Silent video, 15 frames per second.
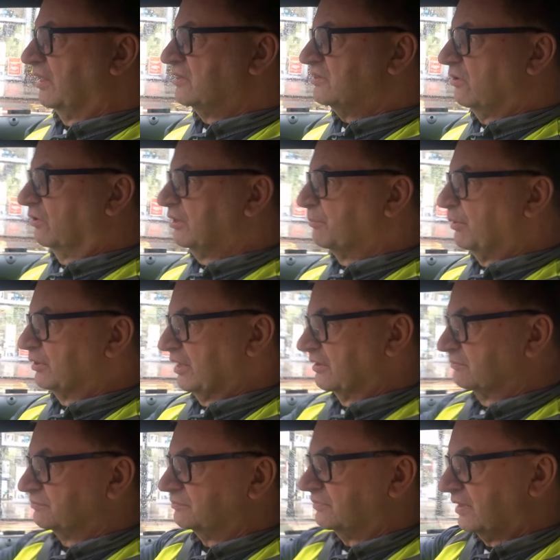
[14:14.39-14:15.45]
the
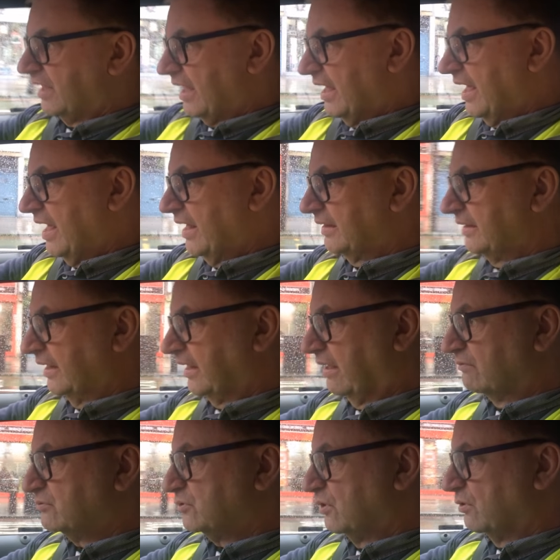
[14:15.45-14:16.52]
body, and it
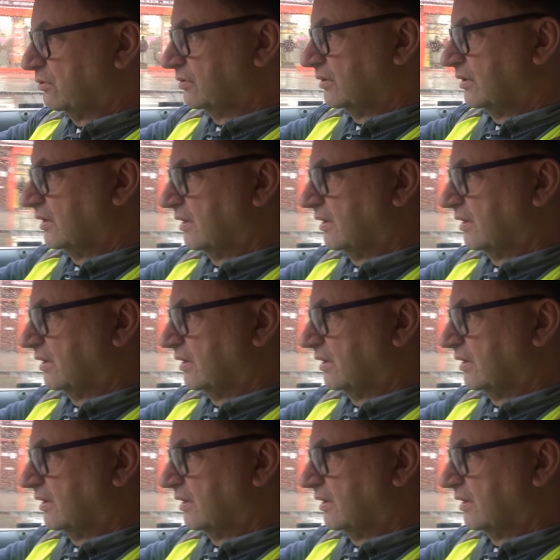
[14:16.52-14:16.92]
gives you